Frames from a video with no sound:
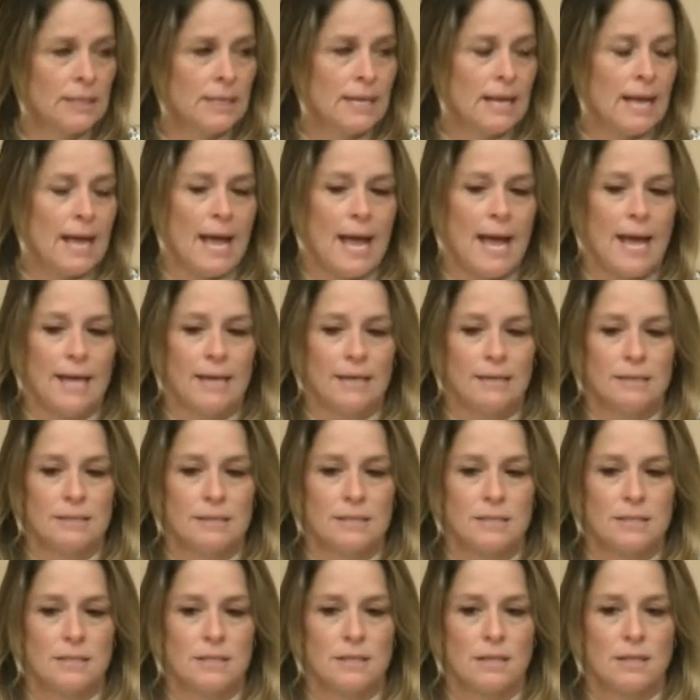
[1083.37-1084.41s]
And
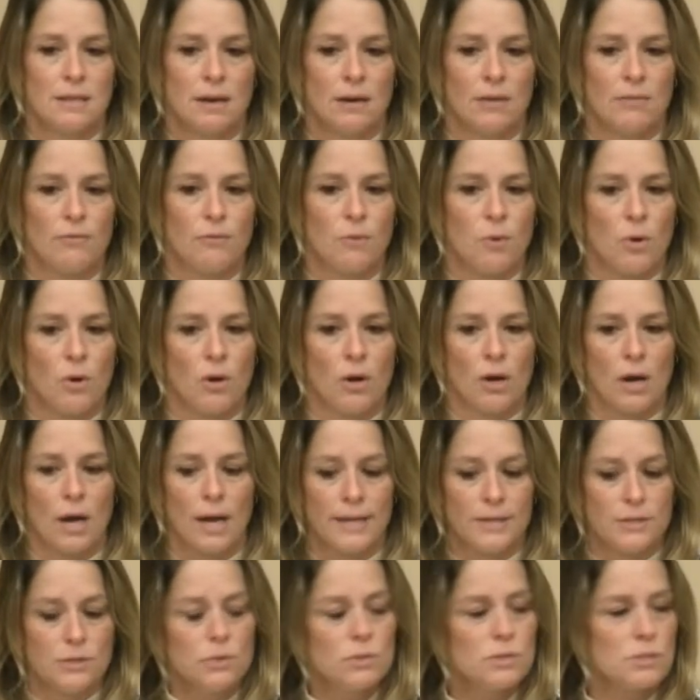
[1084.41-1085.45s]
therefore, I
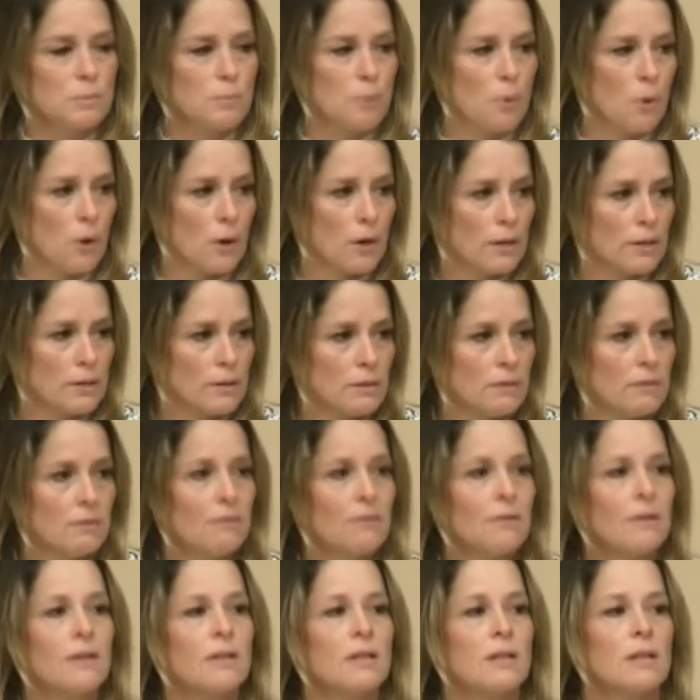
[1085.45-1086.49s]
do support
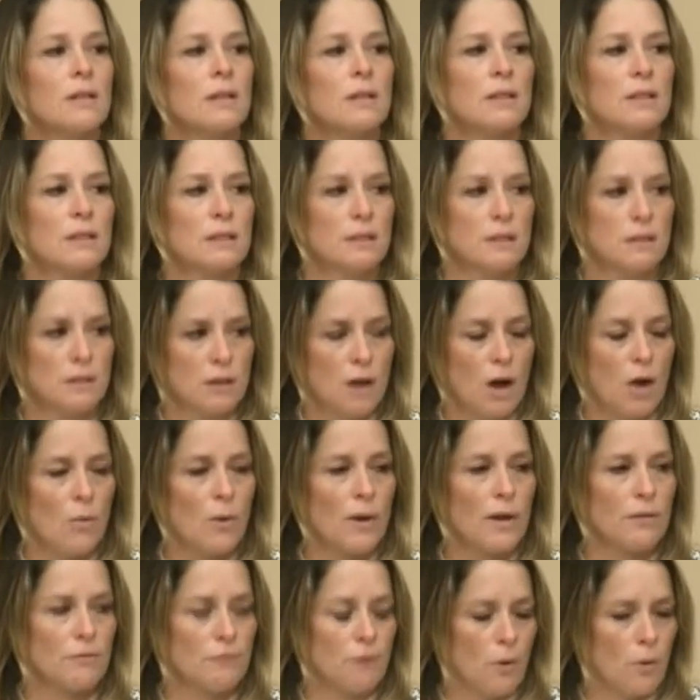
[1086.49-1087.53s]

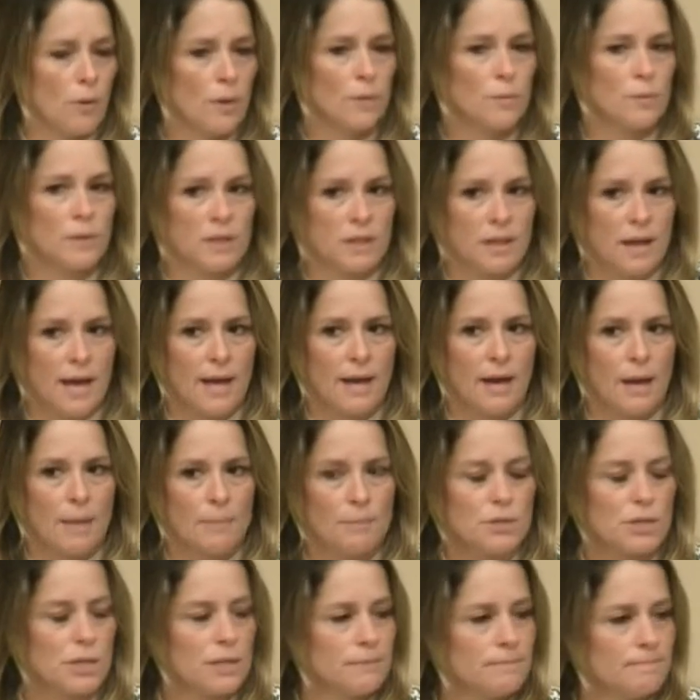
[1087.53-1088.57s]
going forward with that
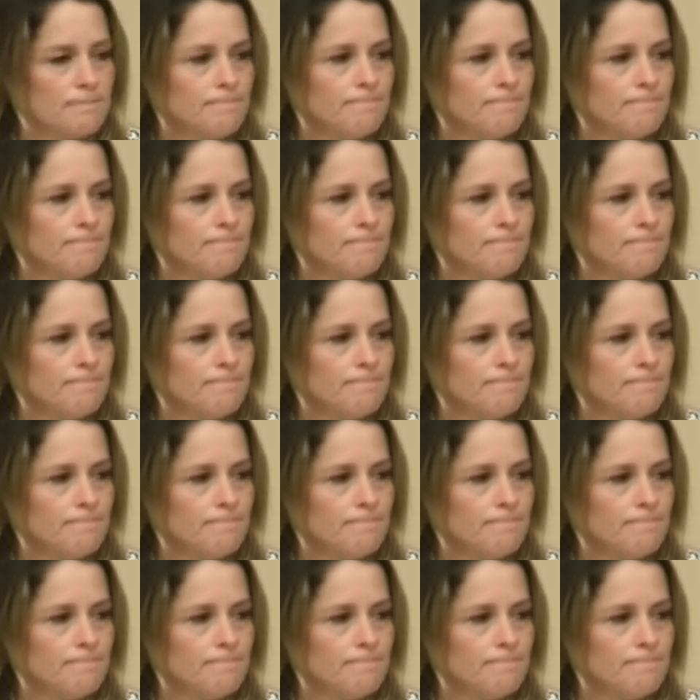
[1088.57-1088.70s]
option.